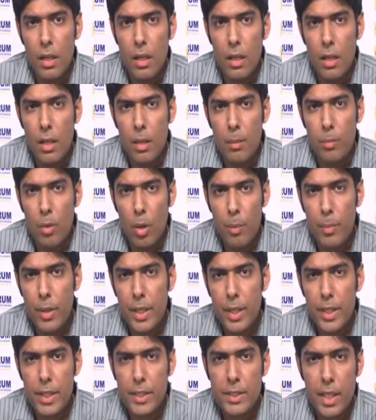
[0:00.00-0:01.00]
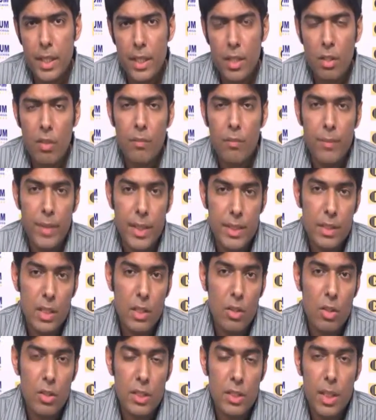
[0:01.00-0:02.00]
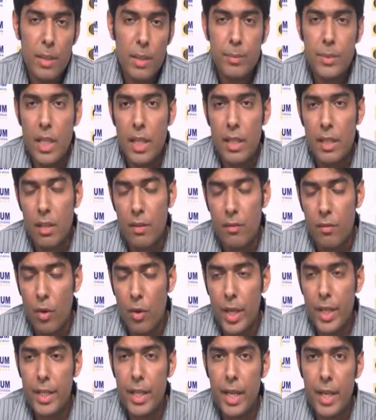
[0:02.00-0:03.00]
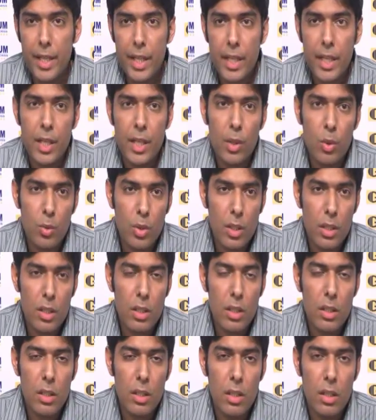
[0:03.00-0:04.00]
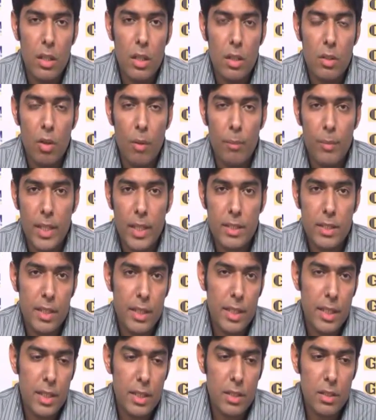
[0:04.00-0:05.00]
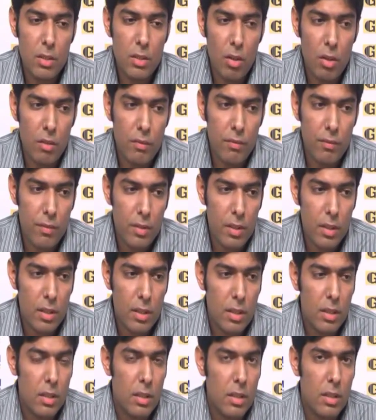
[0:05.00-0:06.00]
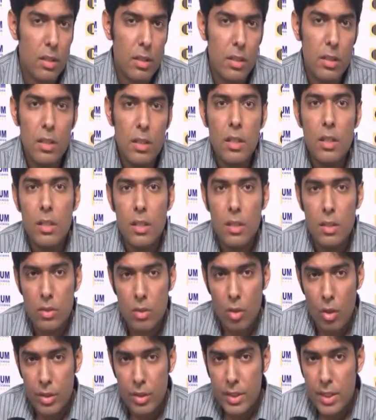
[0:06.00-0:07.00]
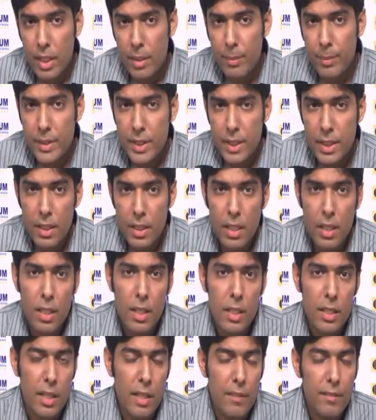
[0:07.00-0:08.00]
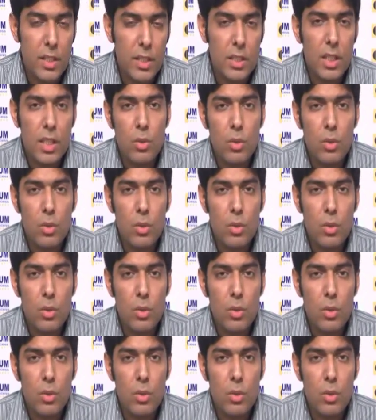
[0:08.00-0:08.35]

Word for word: uh, proper understanding of basic concepts and avoid getting into the uh, complexities of uh, concepts never